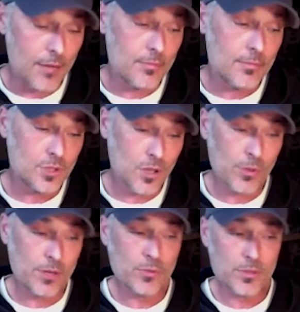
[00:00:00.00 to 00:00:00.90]
So
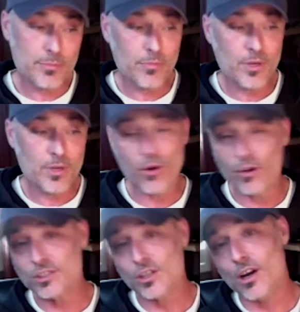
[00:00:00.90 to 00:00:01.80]
we
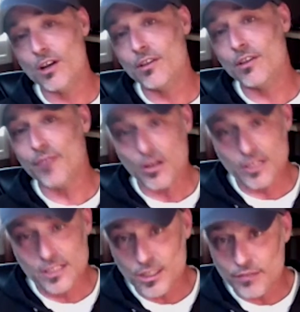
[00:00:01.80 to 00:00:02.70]
focused on the
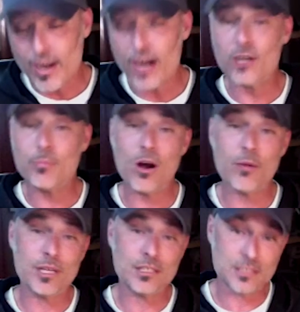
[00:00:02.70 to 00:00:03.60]
volunteer fire
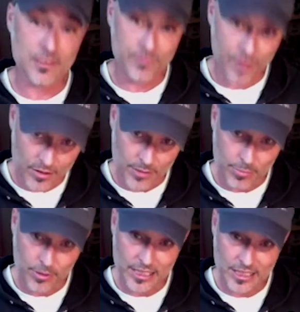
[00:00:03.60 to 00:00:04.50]
departments, the
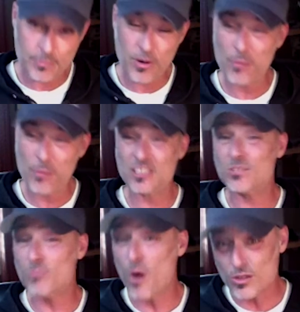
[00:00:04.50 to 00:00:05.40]
police departments,
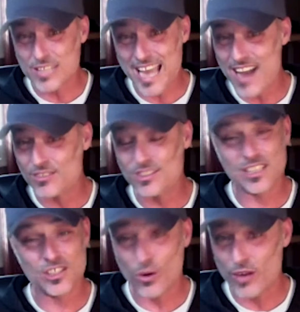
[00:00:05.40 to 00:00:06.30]
small towns
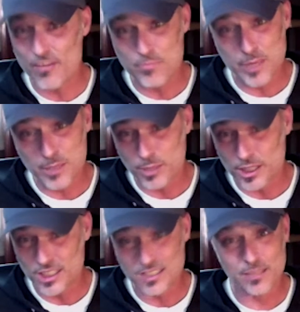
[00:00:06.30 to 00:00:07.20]
that don't have big
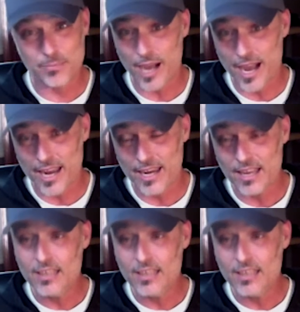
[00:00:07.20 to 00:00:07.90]
budgets to buy.